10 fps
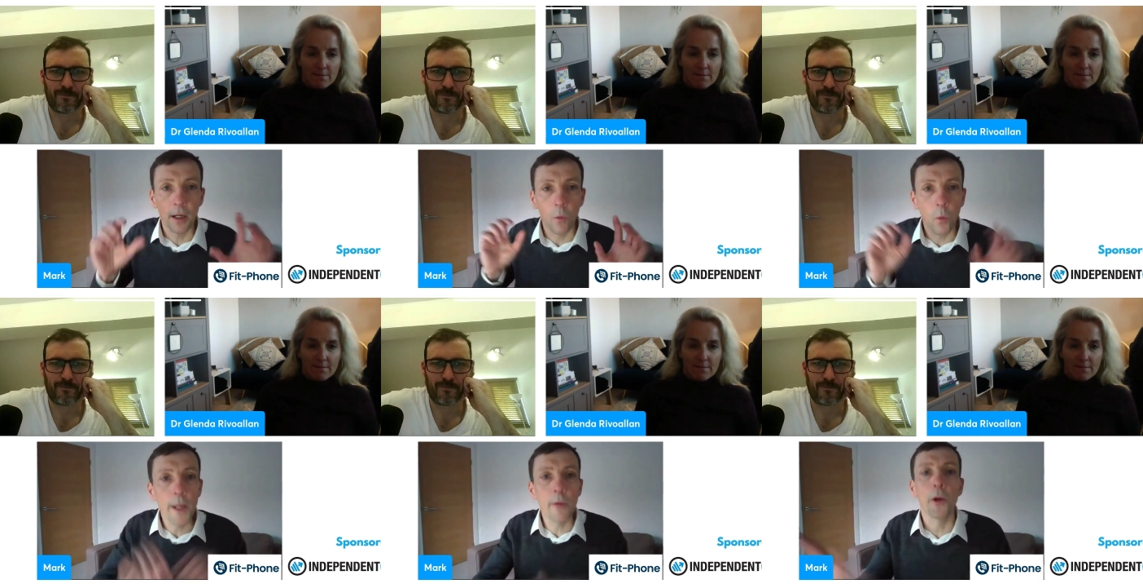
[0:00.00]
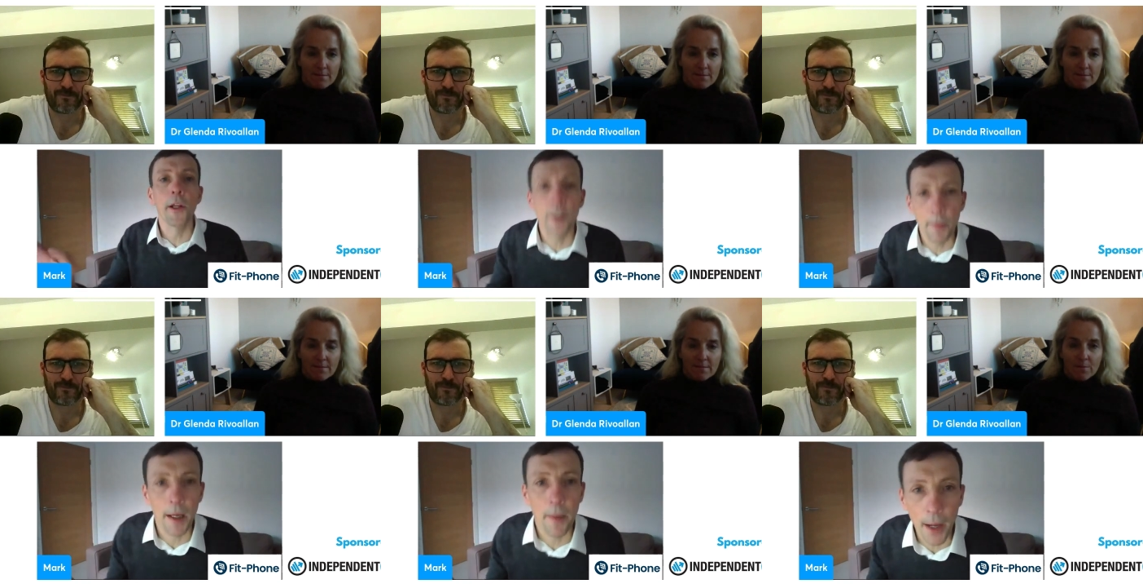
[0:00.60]
Speaker 1: We want it to
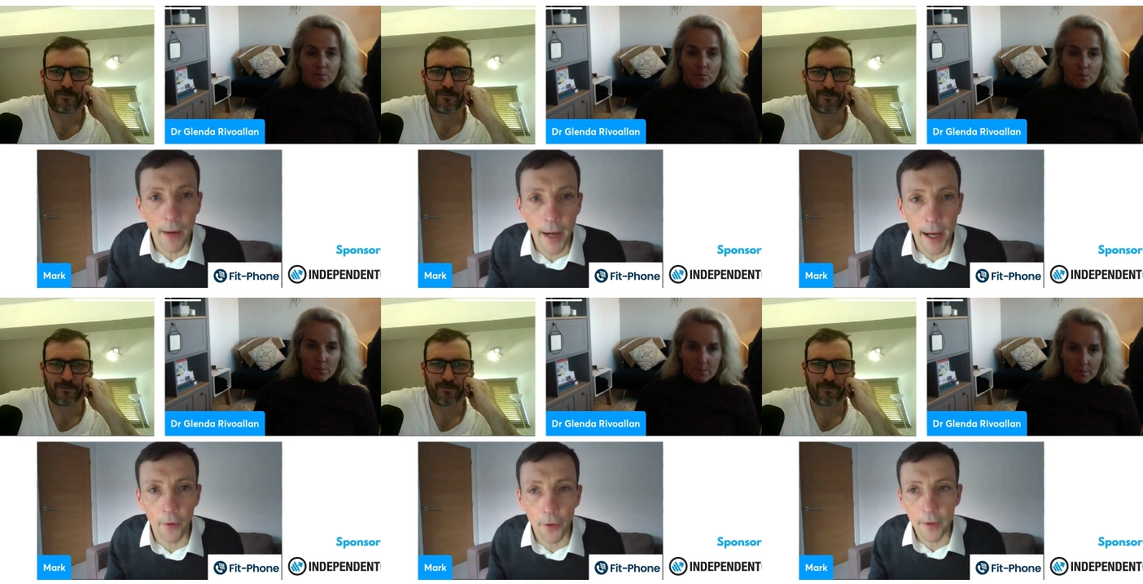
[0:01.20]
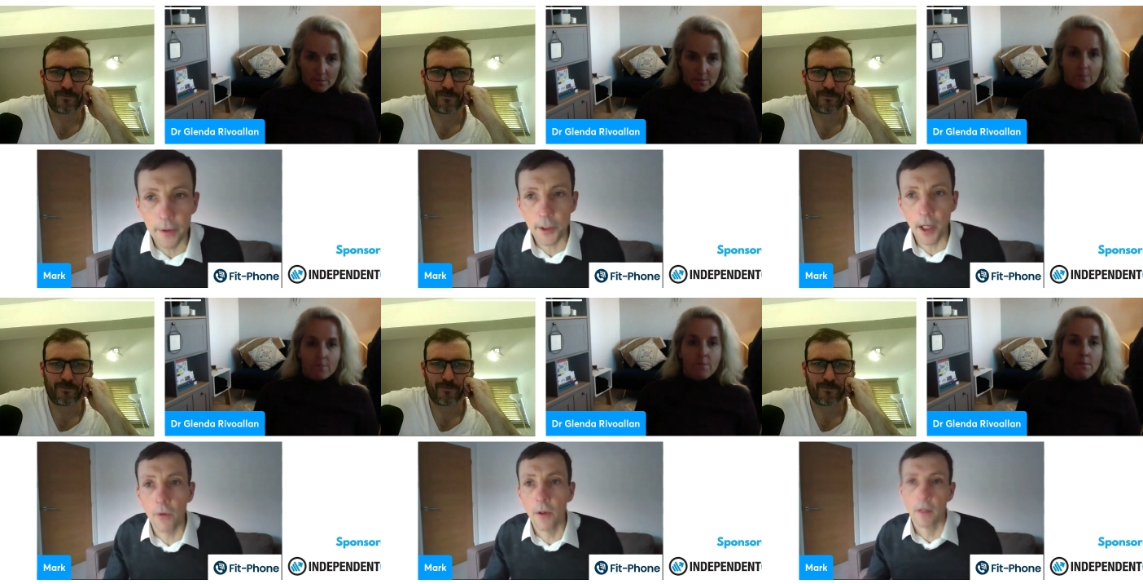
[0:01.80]
be about health.
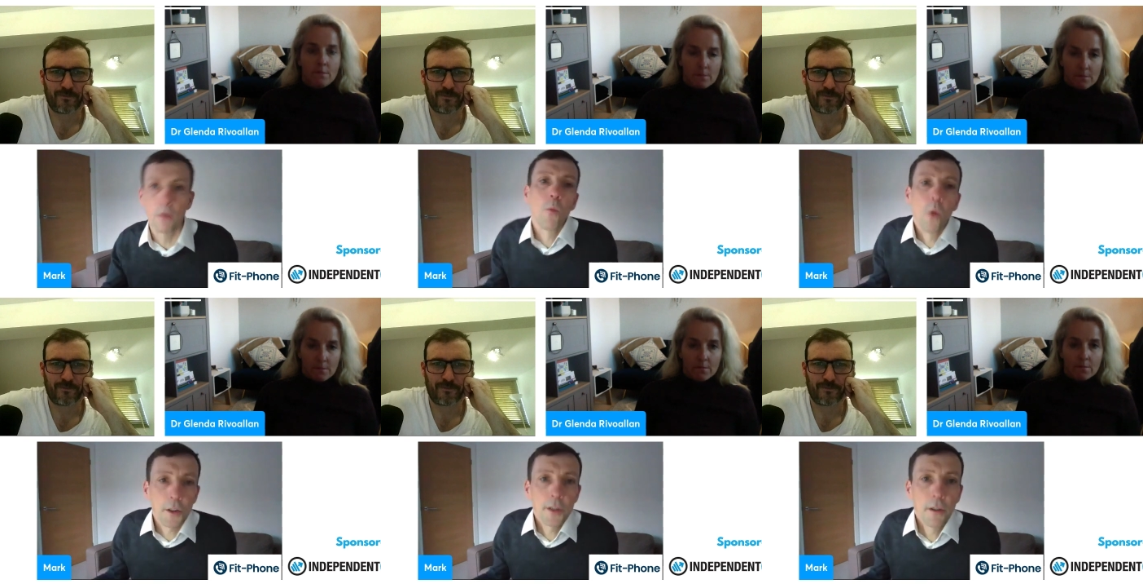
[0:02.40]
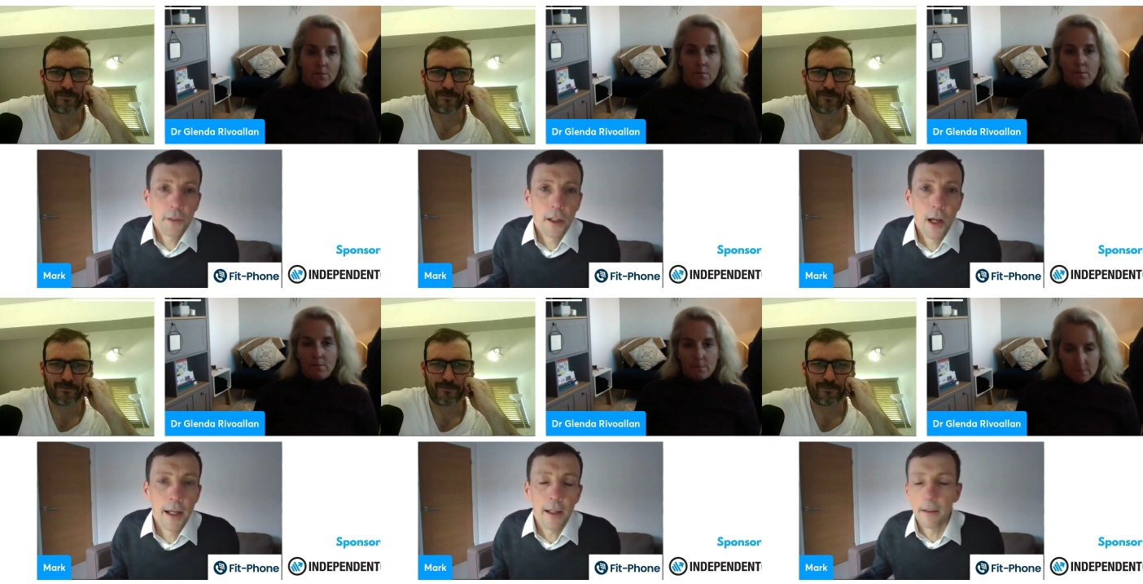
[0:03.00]
So, what's not to
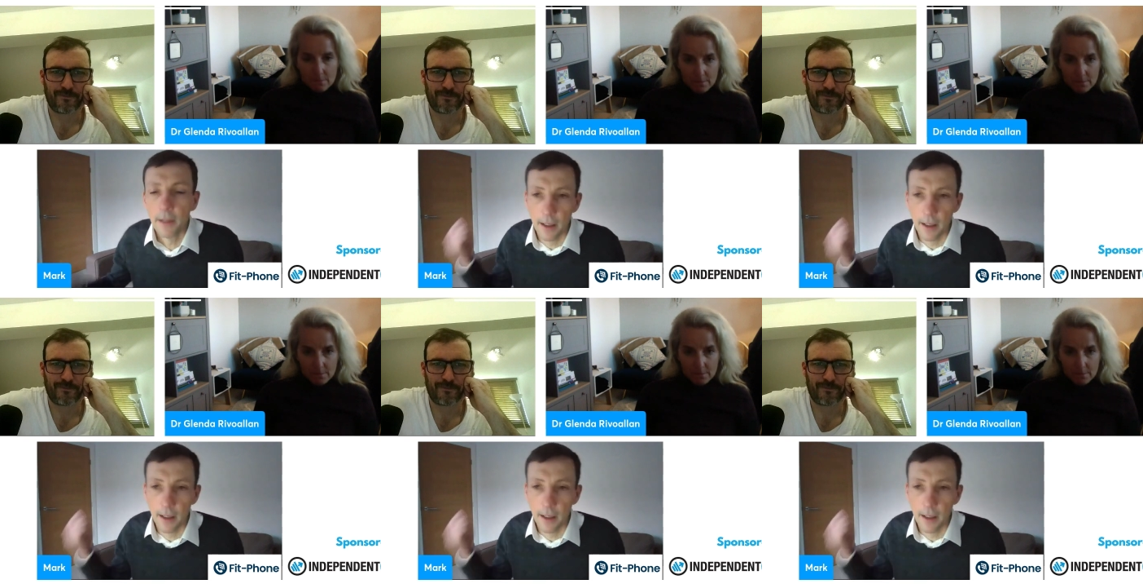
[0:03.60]
like?